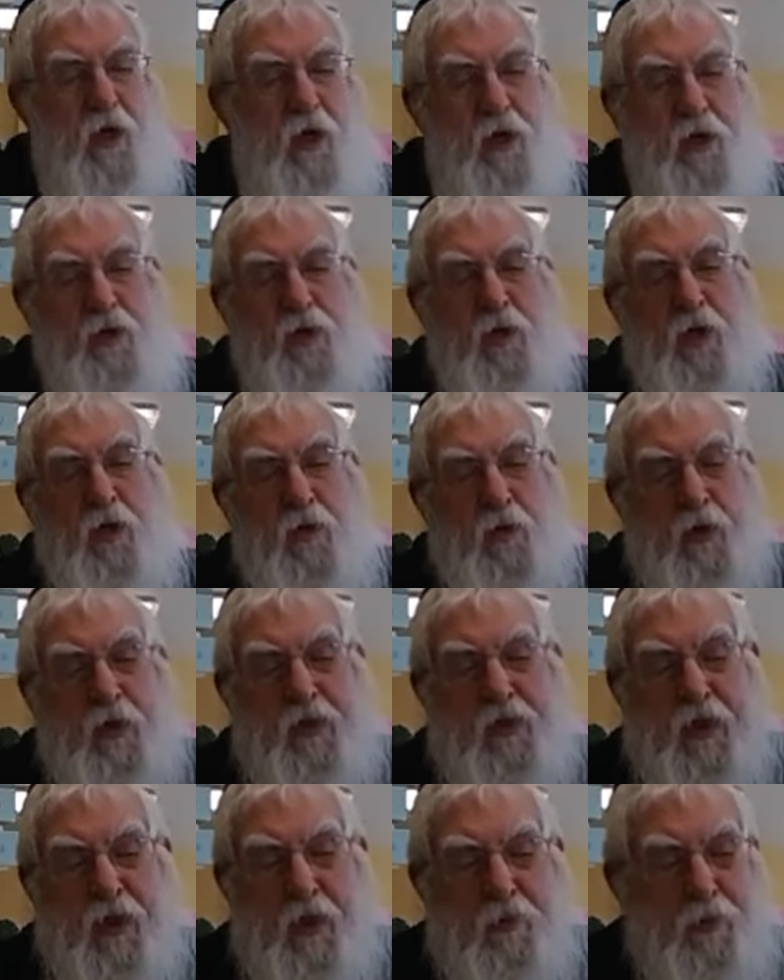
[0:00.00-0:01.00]
Another
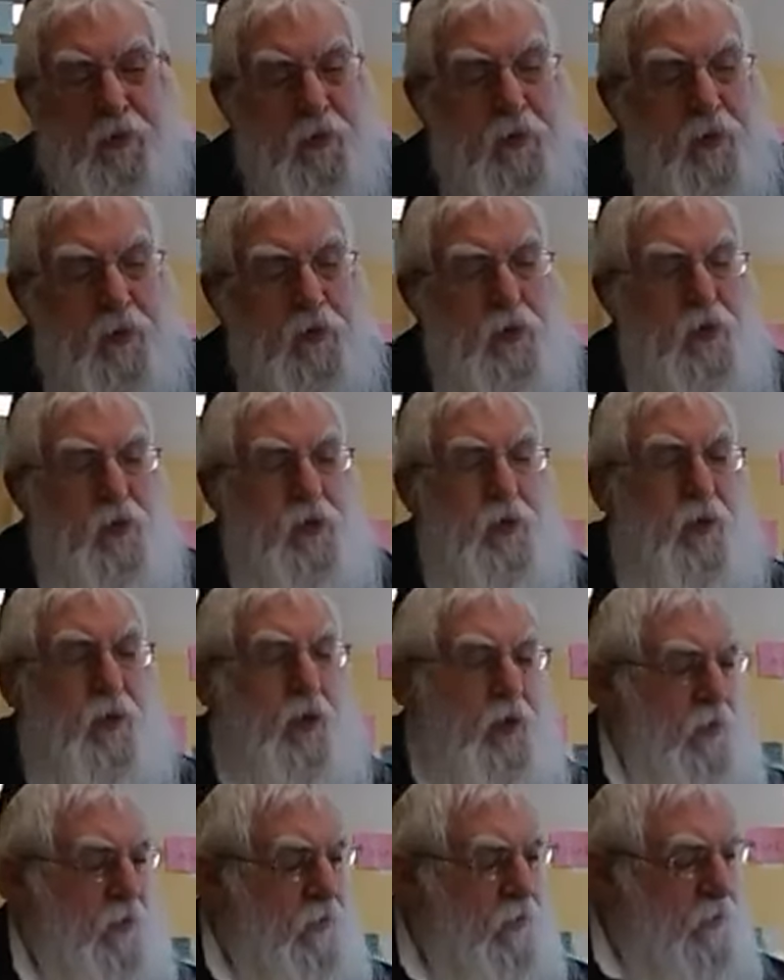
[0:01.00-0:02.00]
example, this is
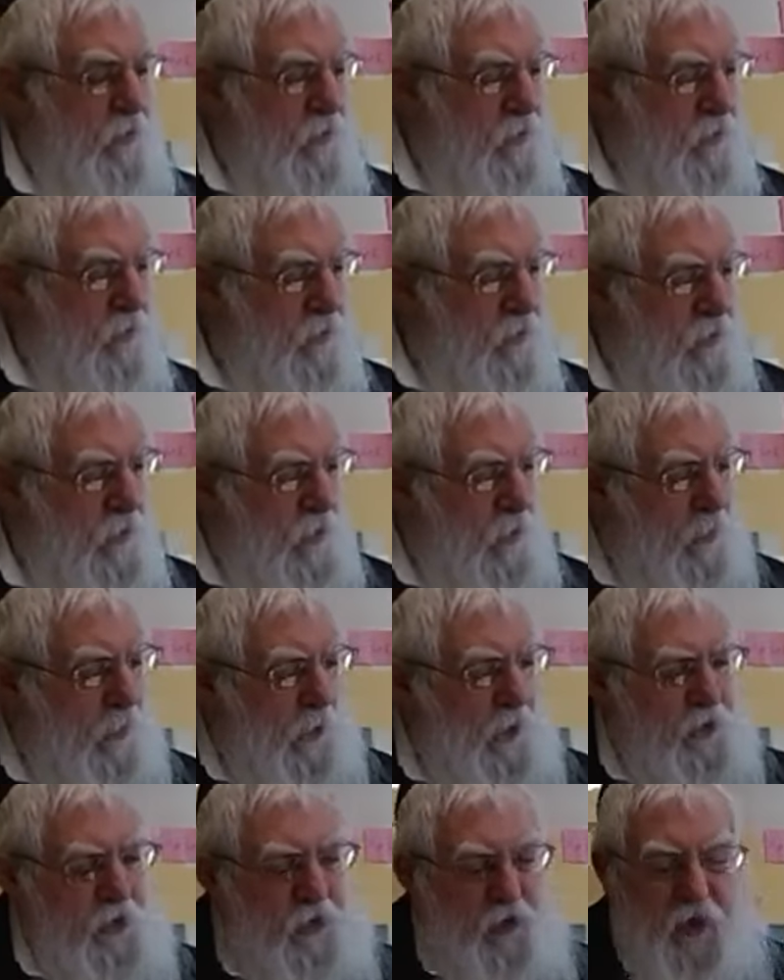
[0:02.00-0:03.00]
uh,
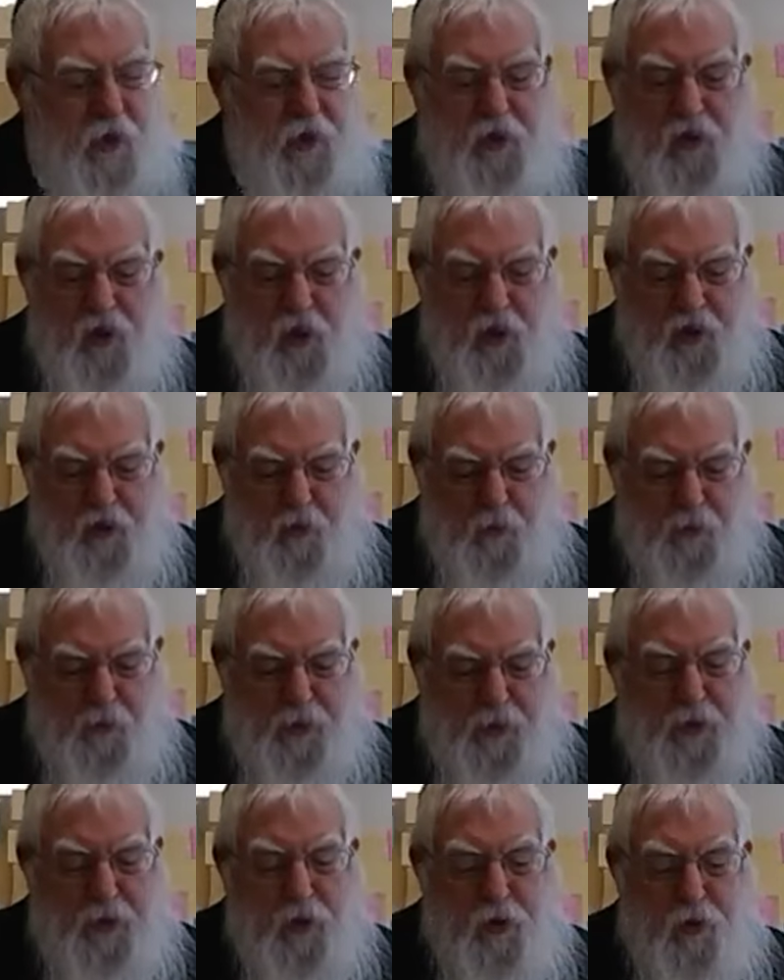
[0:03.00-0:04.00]
Passage that starts on
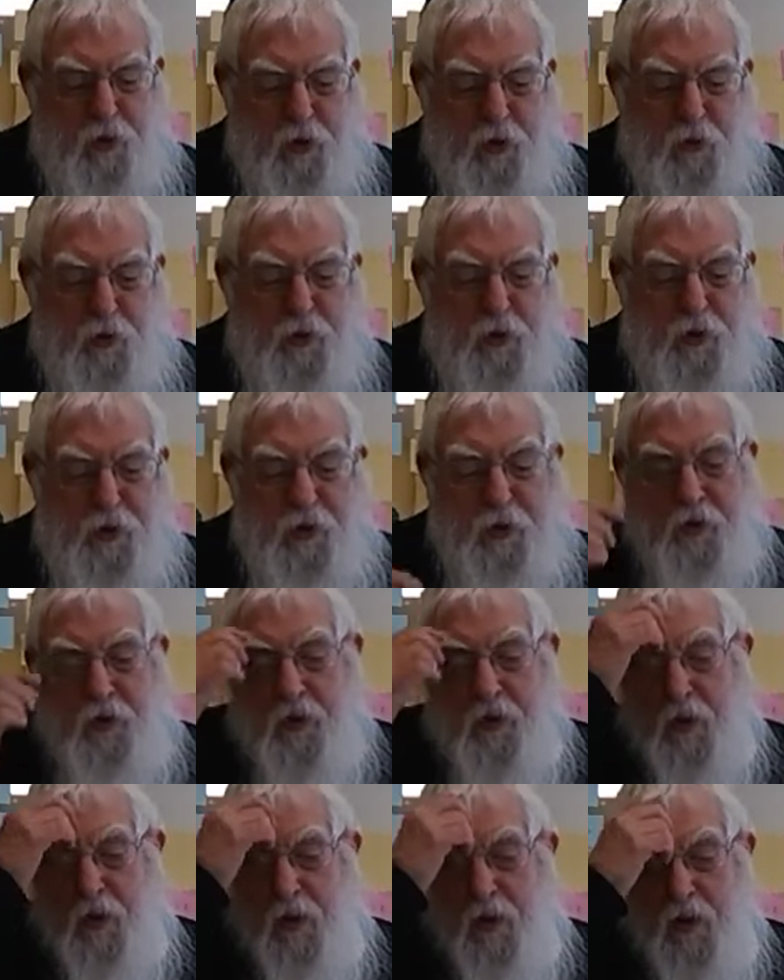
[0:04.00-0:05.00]
page
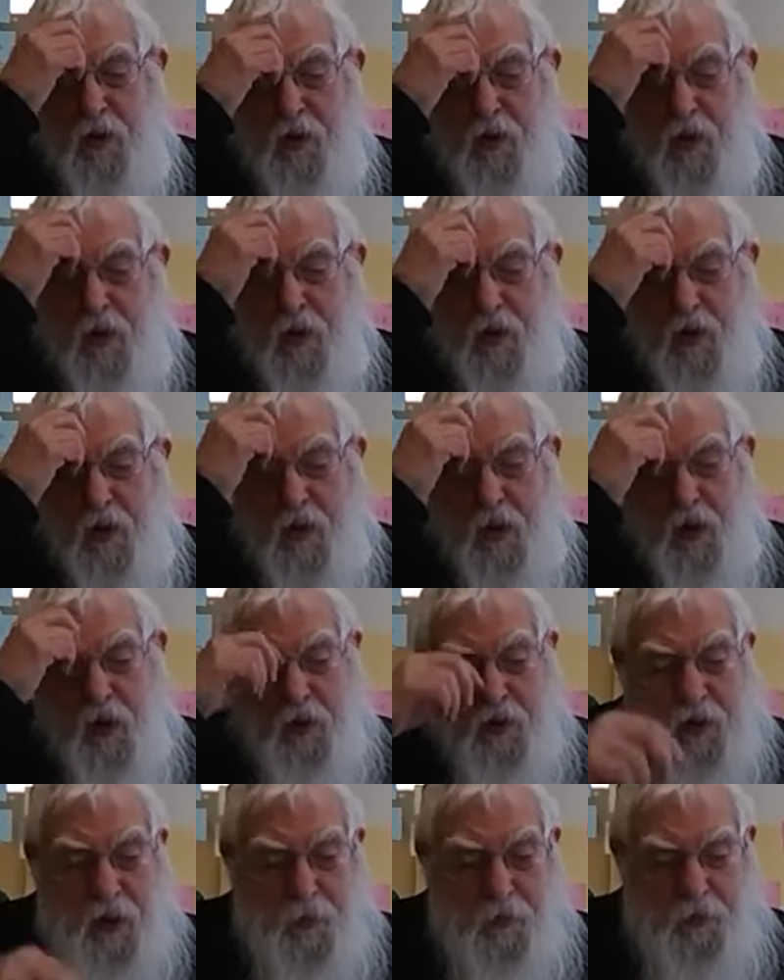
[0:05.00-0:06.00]
13.
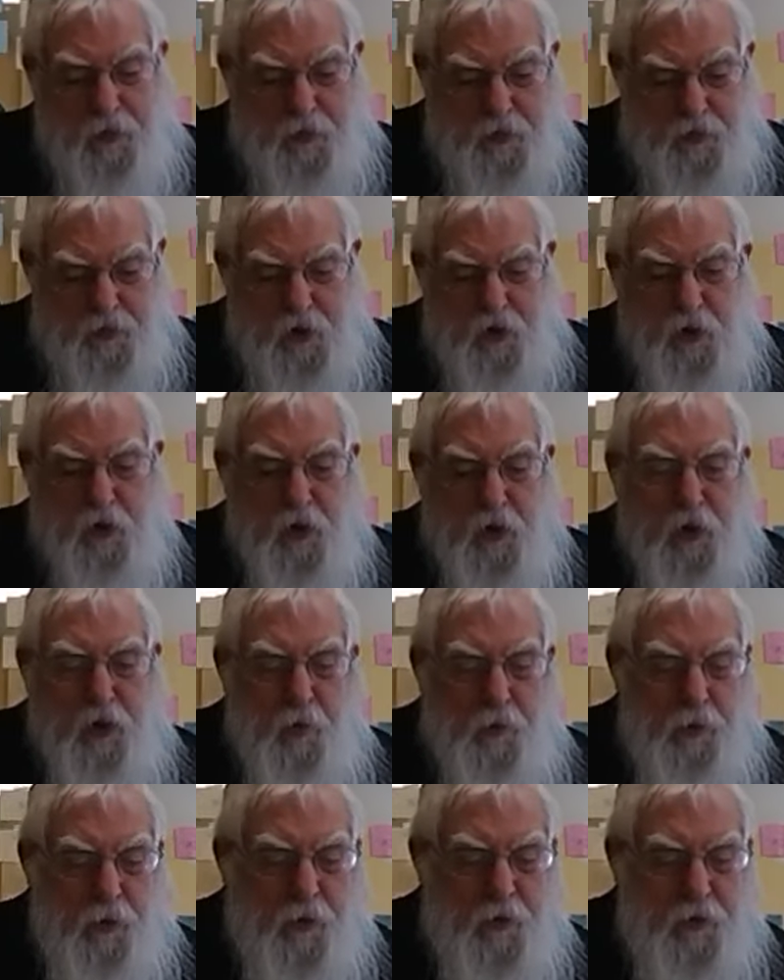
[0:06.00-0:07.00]
On top of, just look at
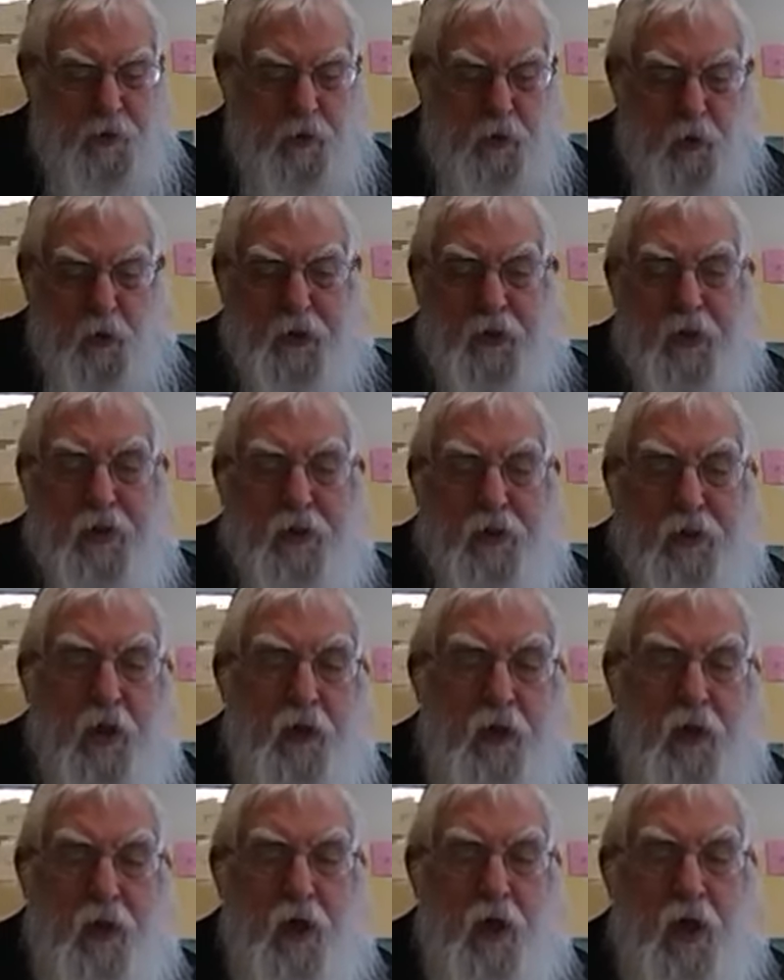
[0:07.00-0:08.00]
the passage, the one that's
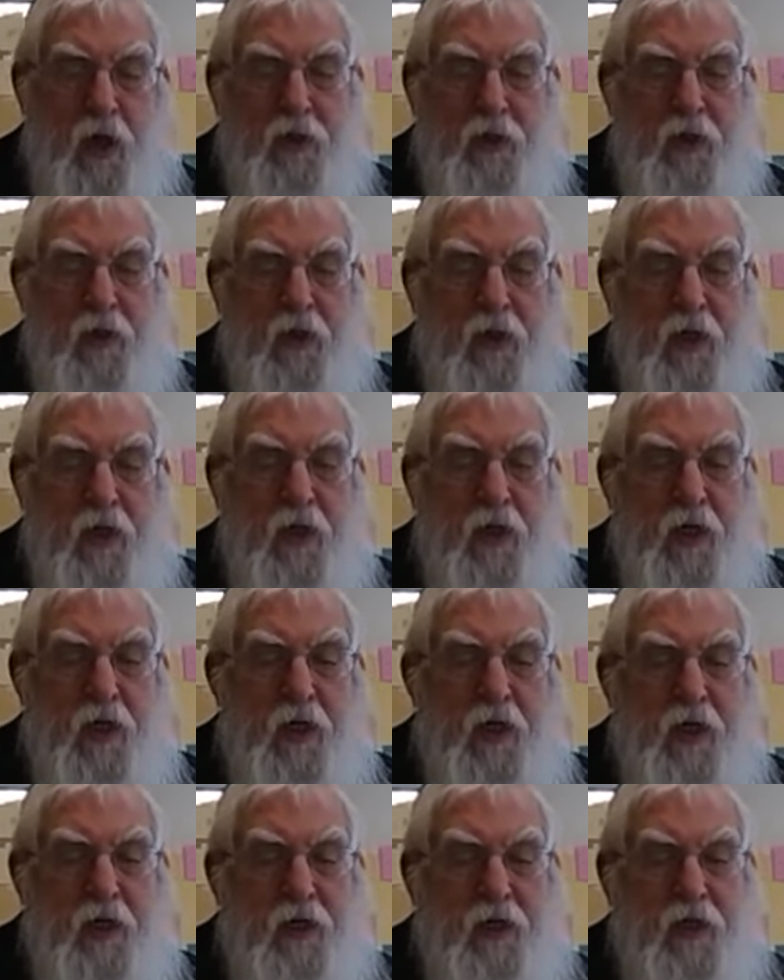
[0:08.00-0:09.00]
underlined.
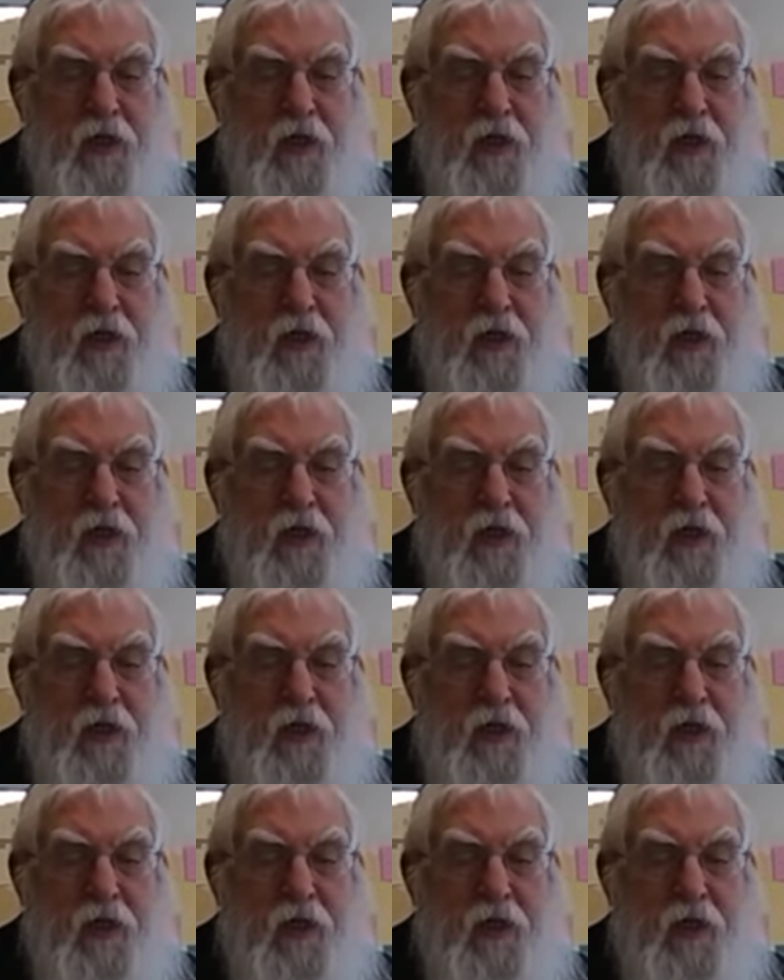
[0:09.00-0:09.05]
It